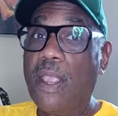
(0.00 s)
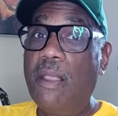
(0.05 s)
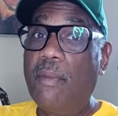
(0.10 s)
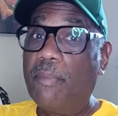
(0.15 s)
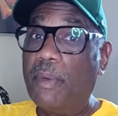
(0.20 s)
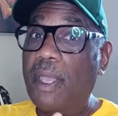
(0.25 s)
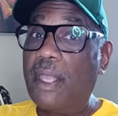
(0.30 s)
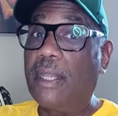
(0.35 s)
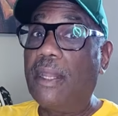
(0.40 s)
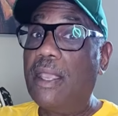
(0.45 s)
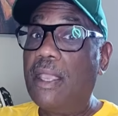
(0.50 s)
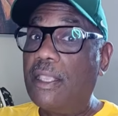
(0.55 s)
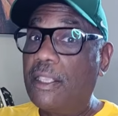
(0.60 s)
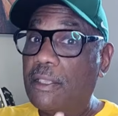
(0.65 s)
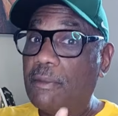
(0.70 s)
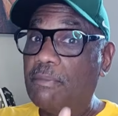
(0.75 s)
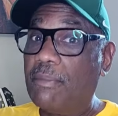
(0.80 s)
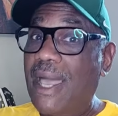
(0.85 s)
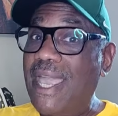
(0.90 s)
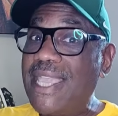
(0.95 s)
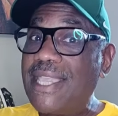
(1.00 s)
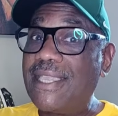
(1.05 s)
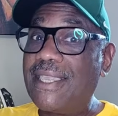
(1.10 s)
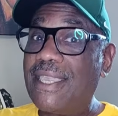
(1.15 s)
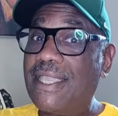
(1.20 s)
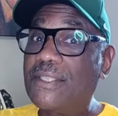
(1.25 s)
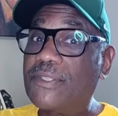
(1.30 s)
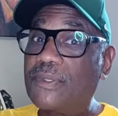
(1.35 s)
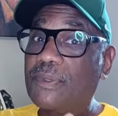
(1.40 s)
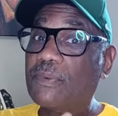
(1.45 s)
but you might
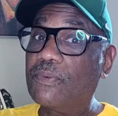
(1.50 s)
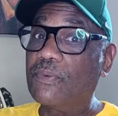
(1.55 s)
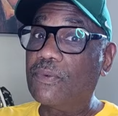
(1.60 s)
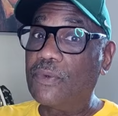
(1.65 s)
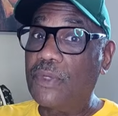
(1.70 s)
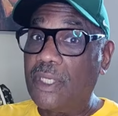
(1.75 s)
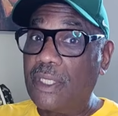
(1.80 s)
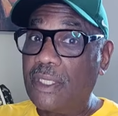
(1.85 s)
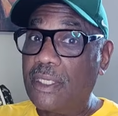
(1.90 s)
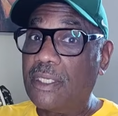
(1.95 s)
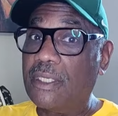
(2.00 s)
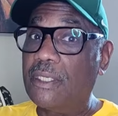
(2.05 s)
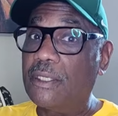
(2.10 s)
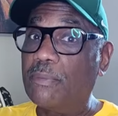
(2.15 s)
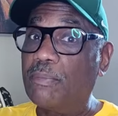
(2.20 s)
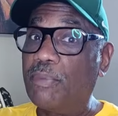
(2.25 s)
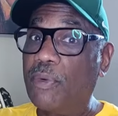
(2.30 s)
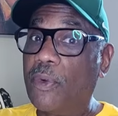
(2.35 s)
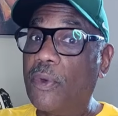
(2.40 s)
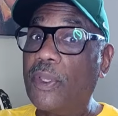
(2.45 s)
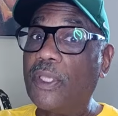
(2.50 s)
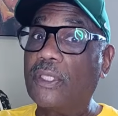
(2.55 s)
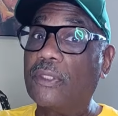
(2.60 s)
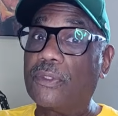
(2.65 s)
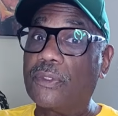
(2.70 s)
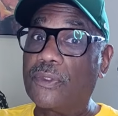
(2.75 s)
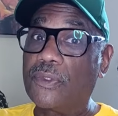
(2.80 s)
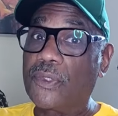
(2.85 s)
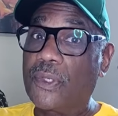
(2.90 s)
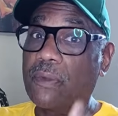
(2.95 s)
get some really good
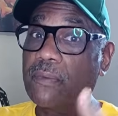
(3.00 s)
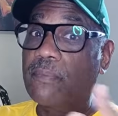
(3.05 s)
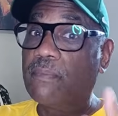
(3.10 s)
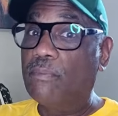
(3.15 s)
pointers